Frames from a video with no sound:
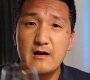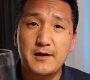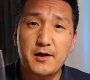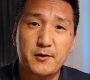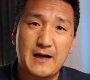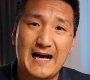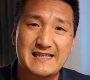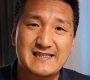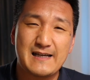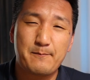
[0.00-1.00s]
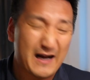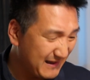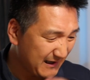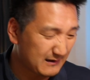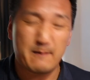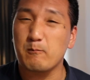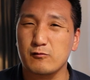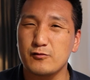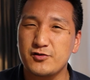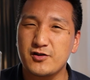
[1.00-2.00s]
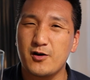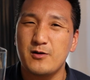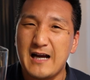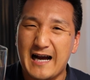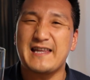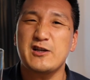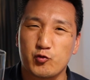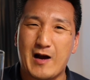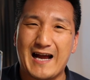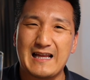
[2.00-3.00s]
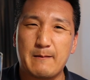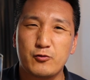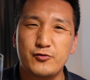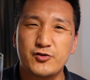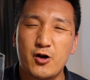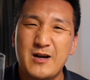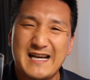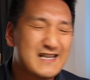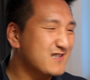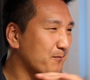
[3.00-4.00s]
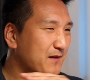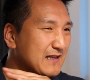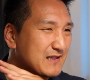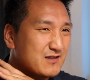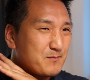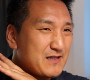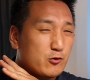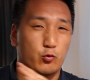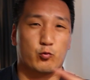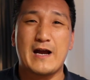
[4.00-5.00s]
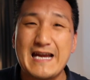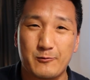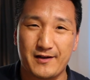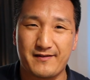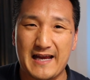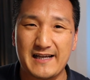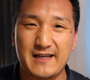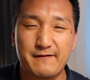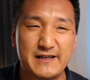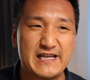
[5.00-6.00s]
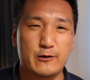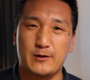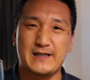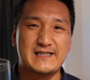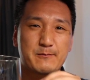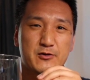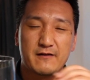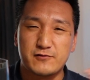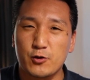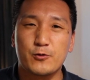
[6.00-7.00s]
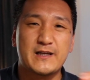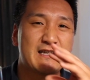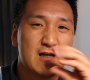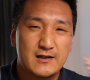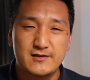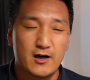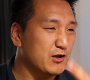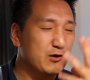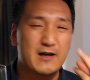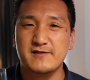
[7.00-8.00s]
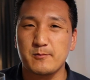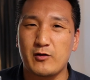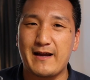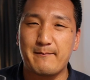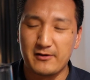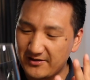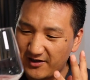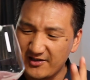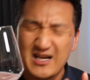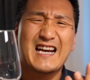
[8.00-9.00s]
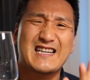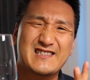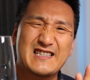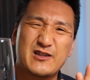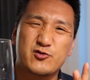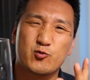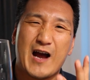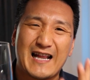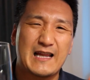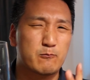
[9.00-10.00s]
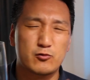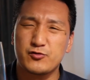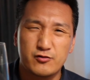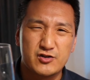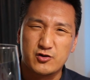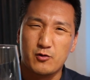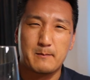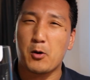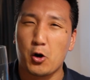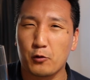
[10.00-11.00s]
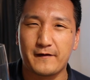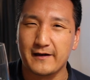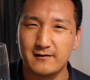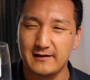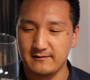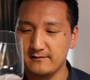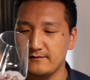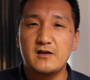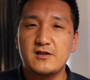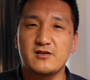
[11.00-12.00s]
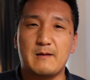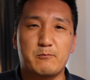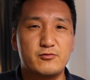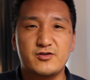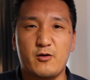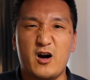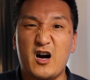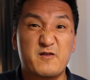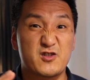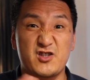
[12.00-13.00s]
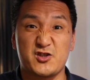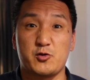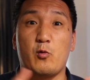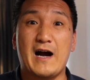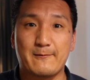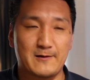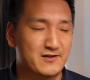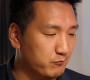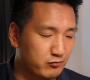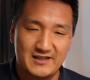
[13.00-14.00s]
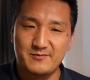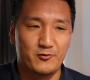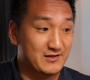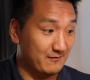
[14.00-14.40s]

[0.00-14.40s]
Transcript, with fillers: Another hot tip, I think dry Lambrusco is something that's going to be great with Thanksgiving dinner. Anytime you have turkey, duck, you have some cranberry sauce, you can see the dry Lambrusco just going perfectly. So Lambrusco offers such a wide range of price points,